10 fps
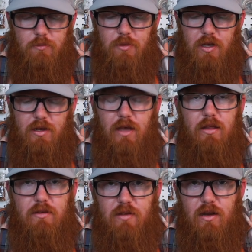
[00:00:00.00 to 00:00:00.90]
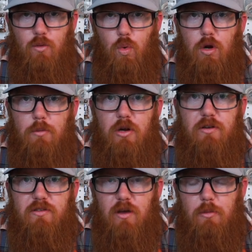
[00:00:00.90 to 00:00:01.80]
But now that it's getting warmer,
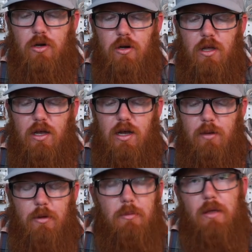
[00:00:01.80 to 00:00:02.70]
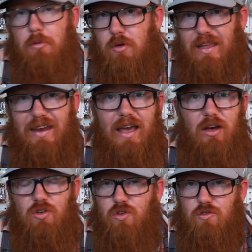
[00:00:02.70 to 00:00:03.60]
it's summer, um, I'm able to get
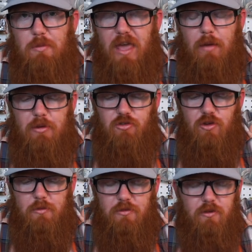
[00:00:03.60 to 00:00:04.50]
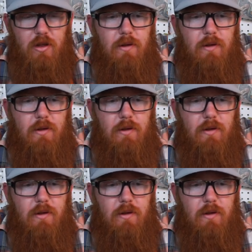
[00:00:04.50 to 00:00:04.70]
out and do some camping trips.